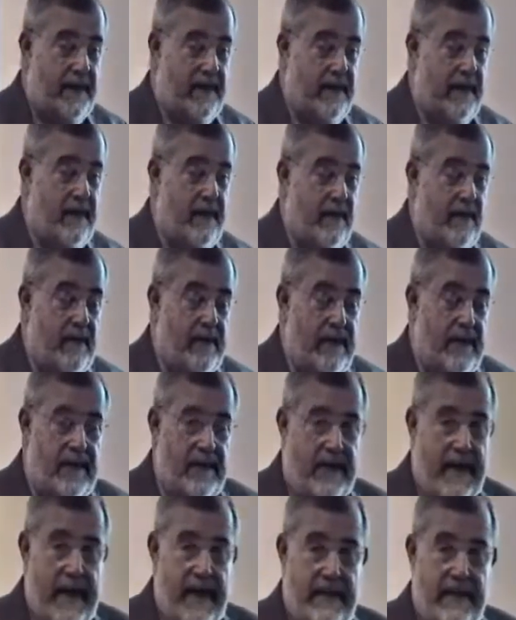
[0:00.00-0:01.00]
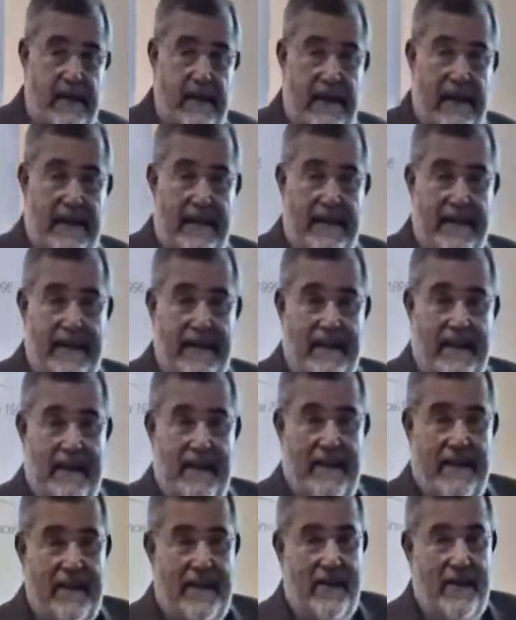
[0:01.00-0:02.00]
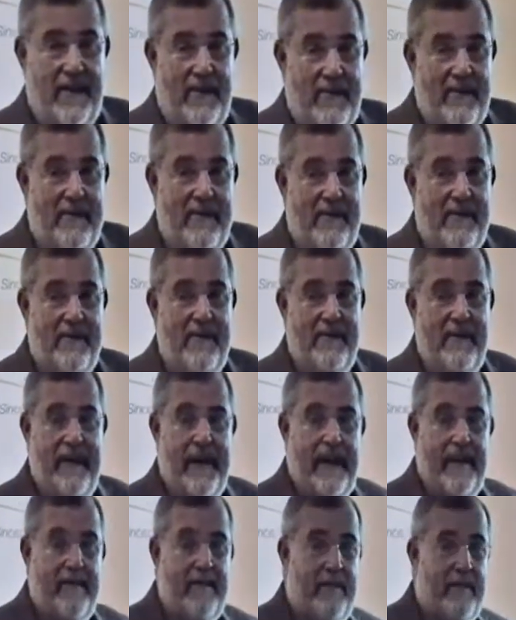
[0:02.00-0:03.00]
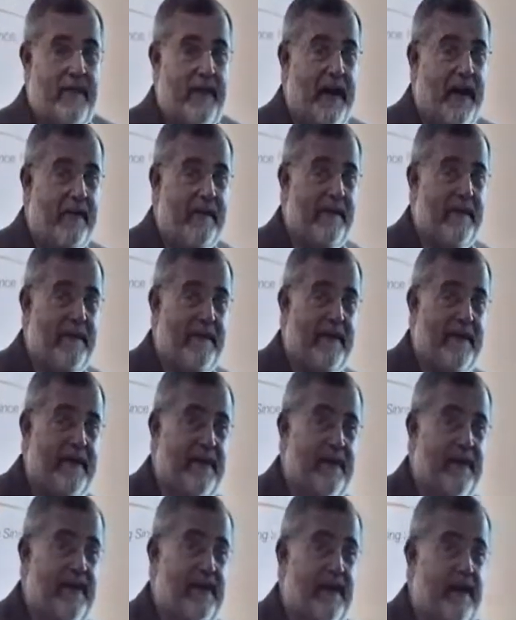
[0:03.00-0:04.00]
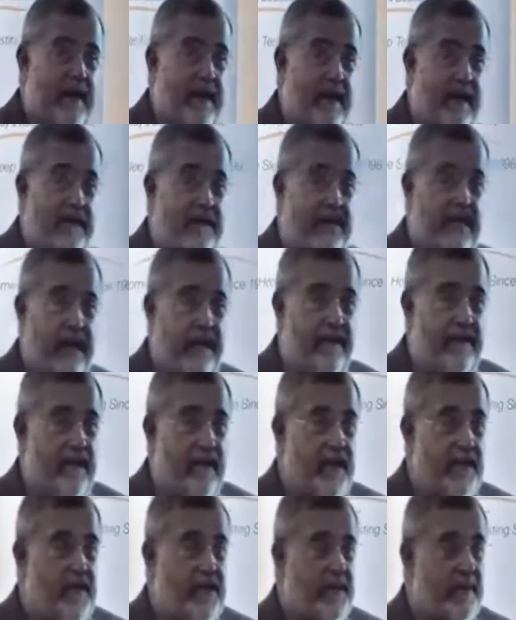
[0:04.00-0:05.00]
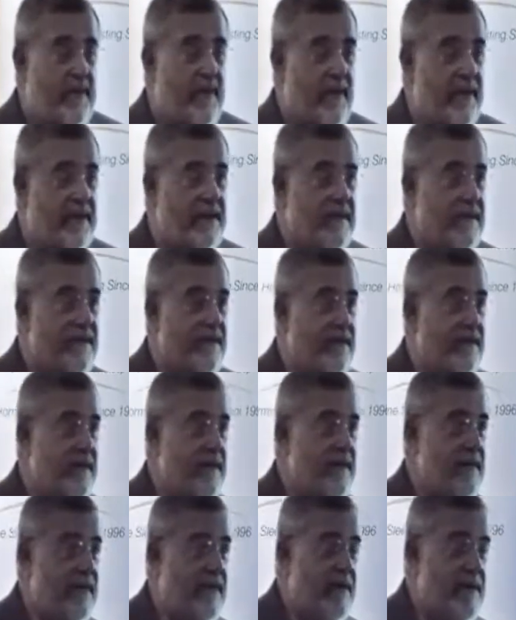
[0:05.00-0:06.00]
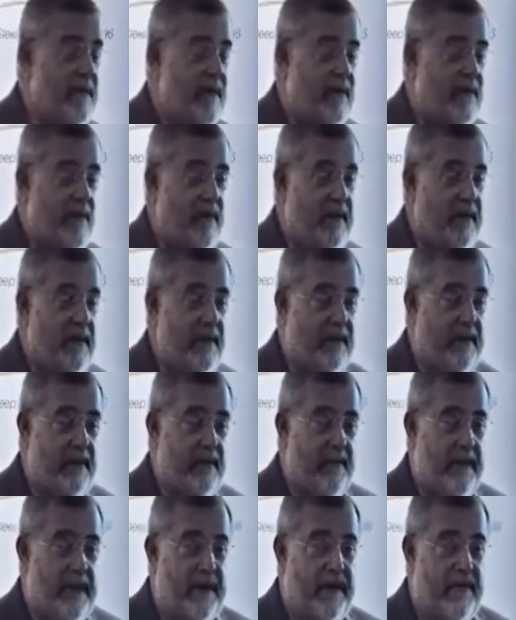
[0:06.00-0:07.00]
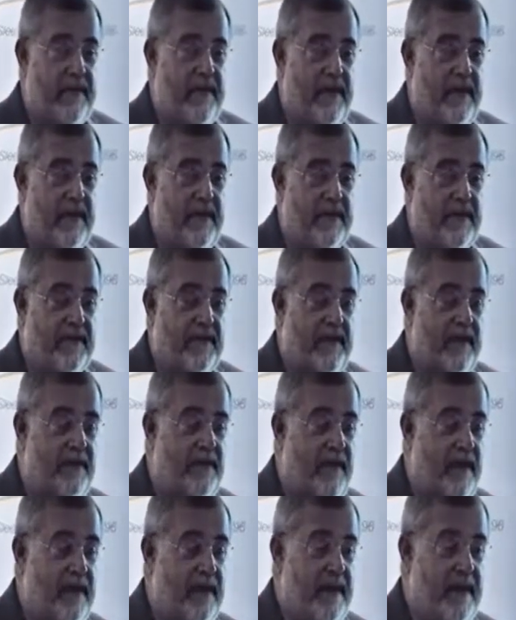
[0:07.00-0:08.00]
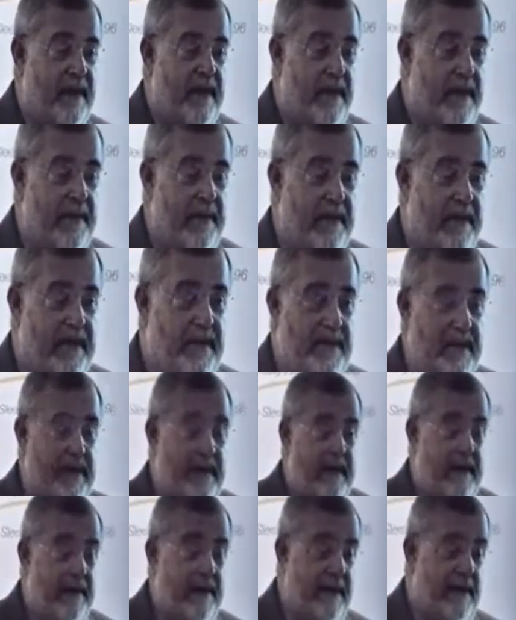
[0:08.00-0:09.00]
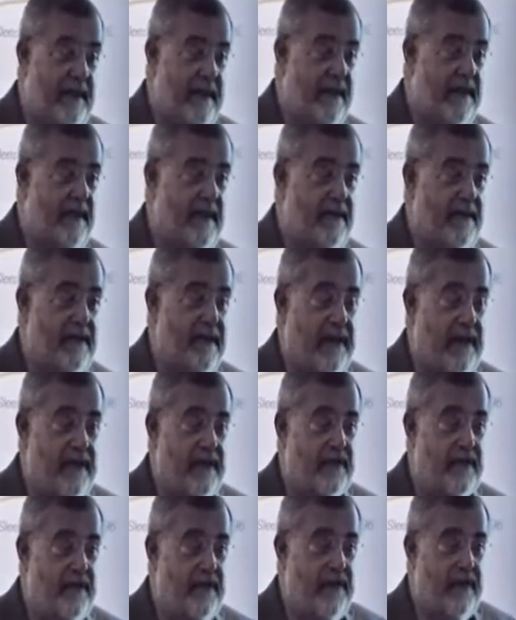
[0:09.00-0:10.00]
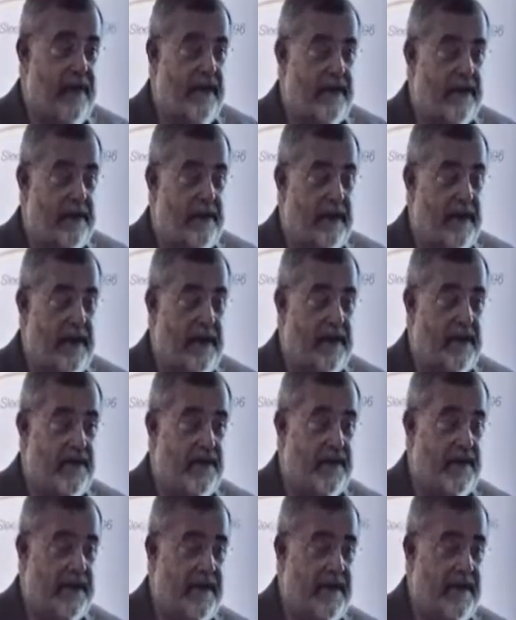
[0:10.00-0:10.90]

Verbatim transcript: deal with these accidents. So we have a problem here of diverging points of view between the independent truckers and the trucking companies. But then there's the National Transportation